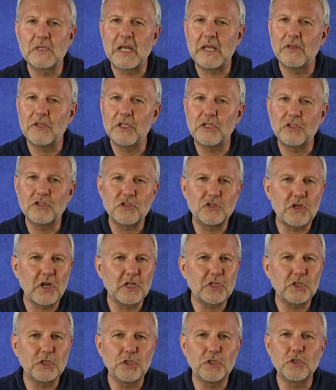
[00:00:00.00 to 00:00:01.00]
and the
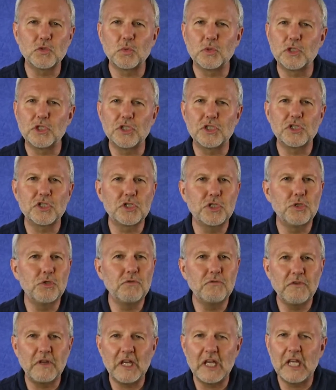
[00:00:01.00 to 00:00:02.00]
instructions were just
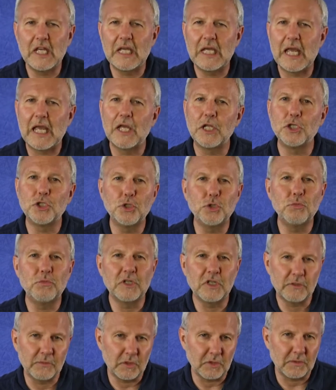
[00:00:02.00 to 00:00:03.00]
too vague and too
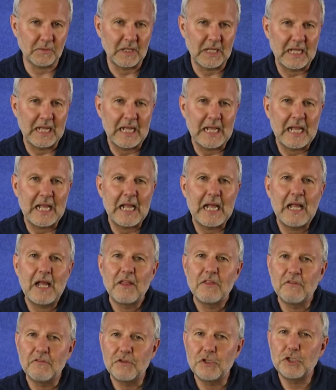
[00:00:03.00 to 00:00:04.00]
minimal.
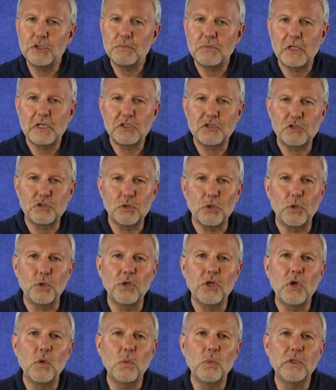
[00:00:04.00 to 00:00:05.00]
The Vision Plus
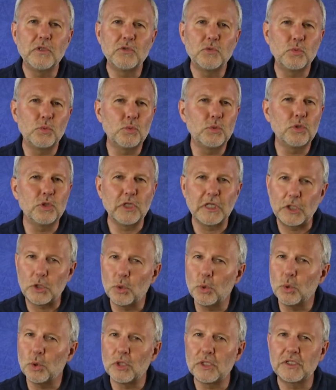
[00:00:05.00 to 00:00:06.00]
drone was really
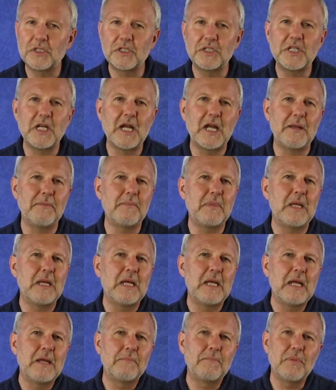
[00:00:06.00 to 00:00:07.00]
cool at the time,
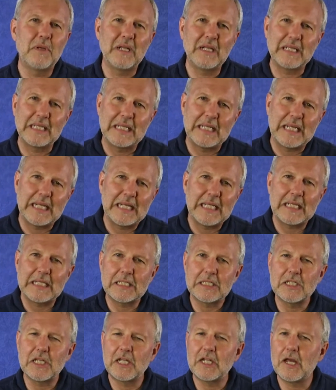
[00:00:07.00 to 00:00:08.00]
but getting it
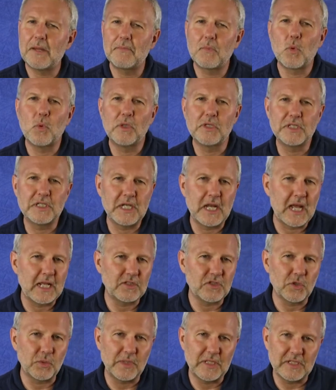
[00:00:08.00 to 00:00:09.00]
set up was not so